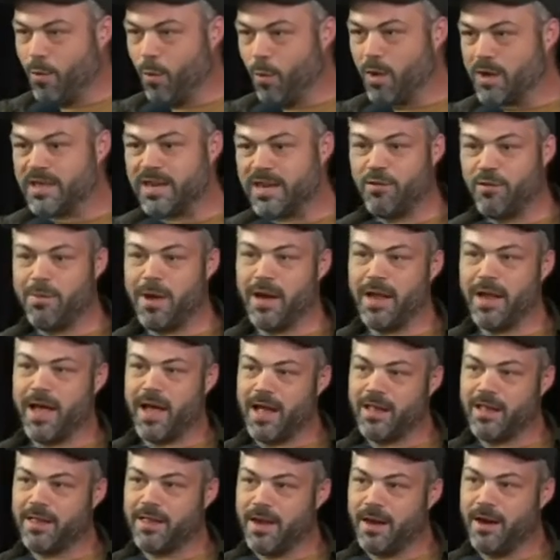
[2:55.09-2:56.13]
Once everybody
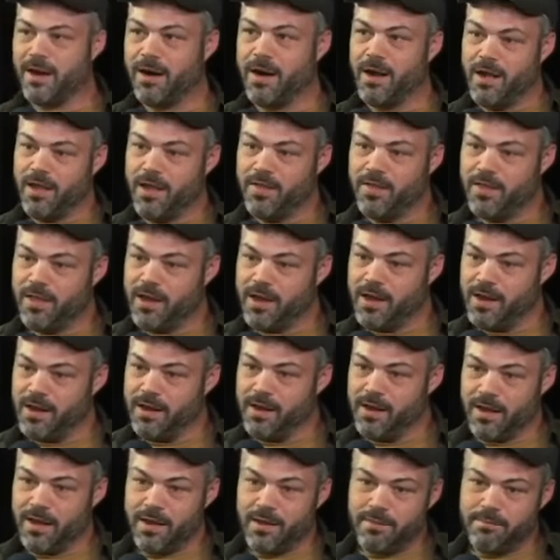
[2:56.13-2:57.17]
got there,
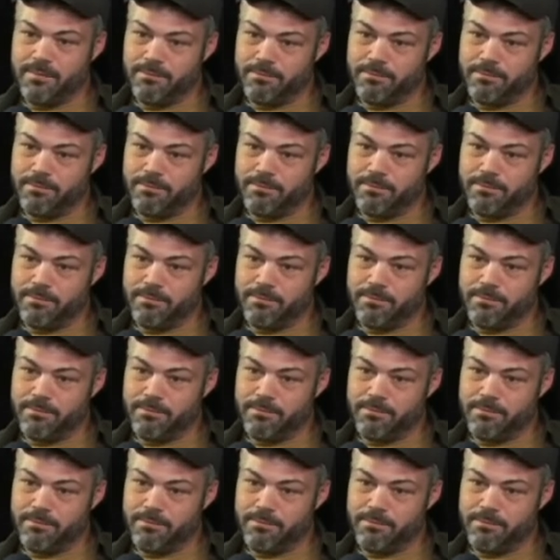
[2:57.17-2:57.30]
the